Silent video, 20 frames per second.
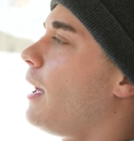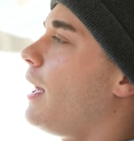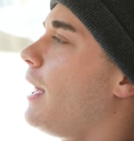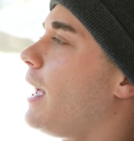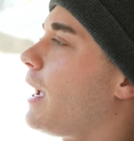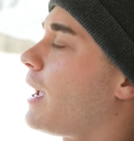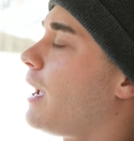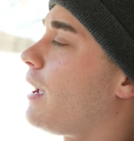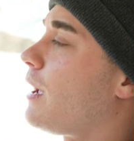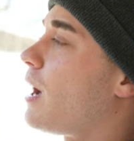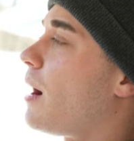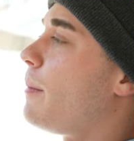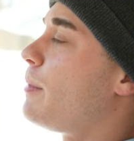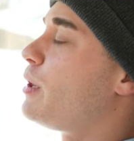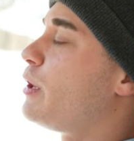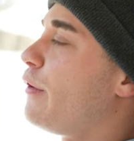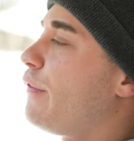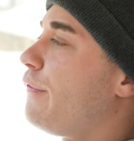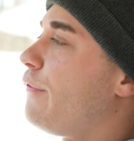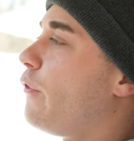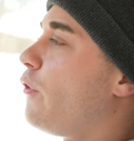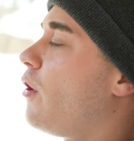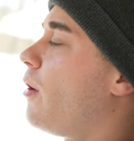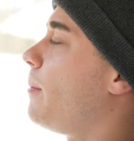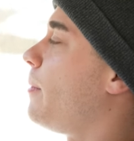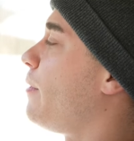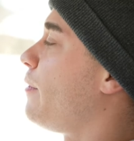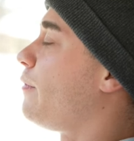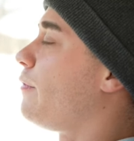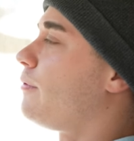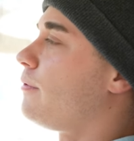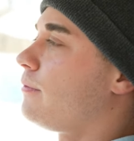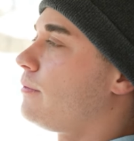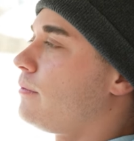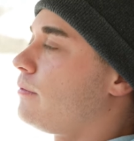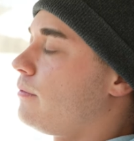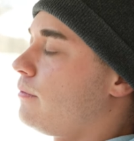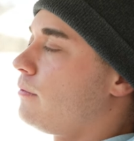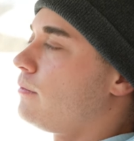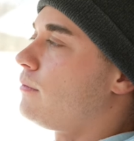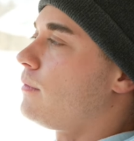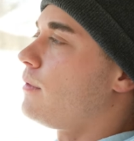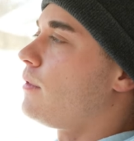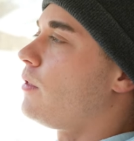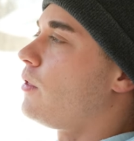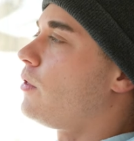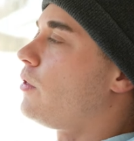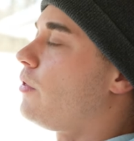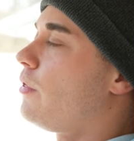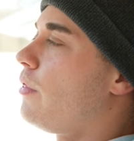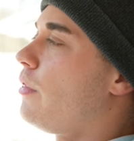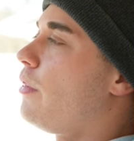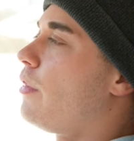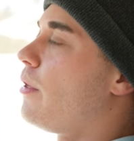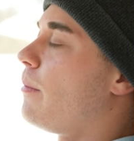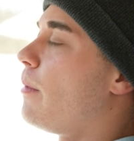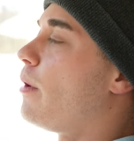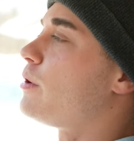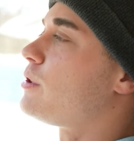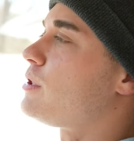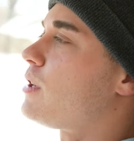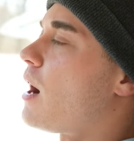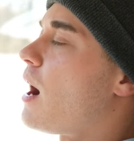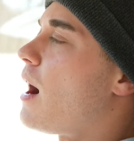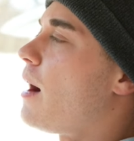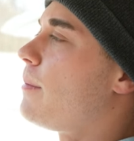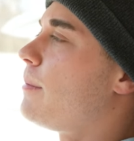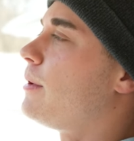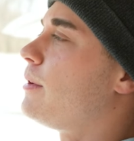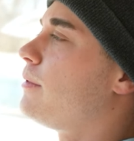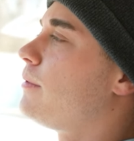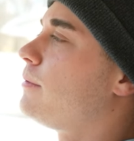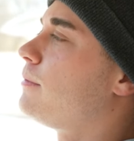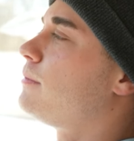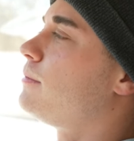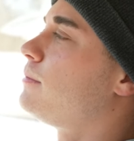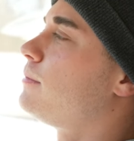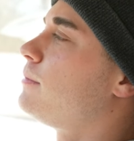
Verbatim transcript: It can come in the form of the most common